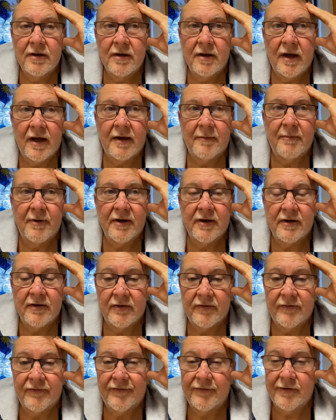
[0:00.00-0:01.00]
uh,
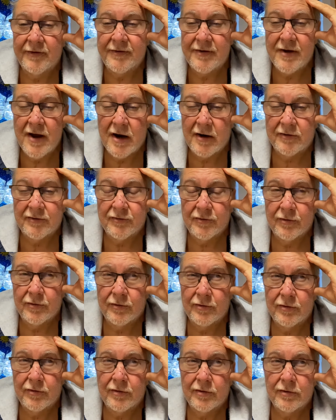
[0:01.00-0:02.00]
because the
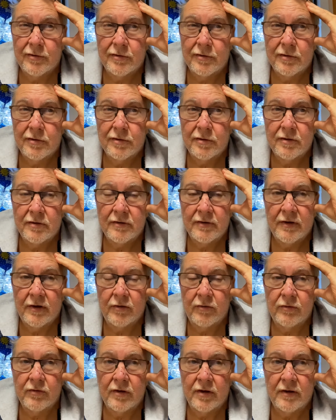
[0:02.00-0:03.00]
doctor,
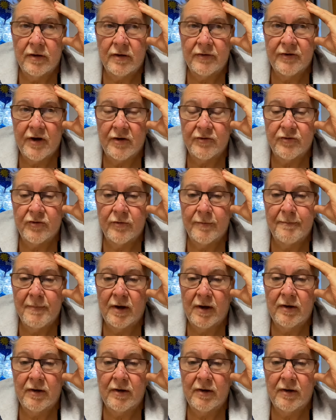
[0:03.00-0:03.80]
who, Dr.